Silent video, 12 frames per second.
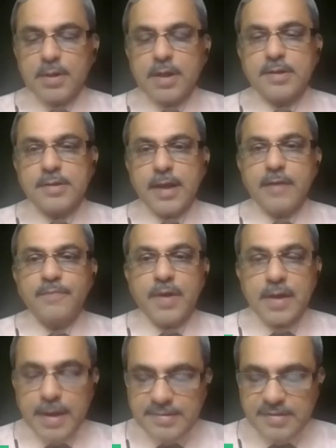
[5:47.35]
that is
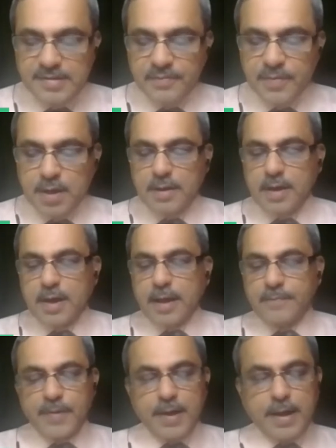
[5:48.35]
hyperglycemia and
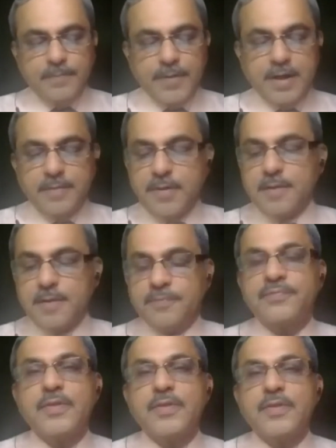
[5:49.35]
hyperlipidemia
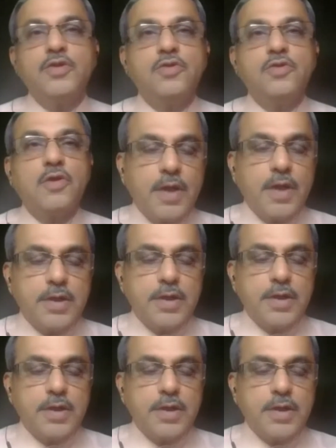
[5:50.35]
in
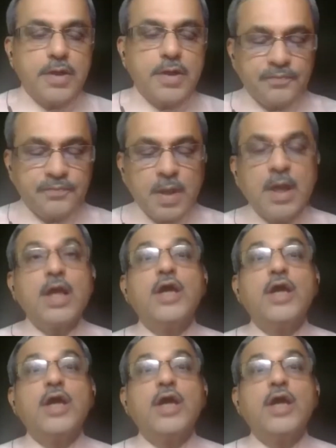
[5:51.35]
your blood,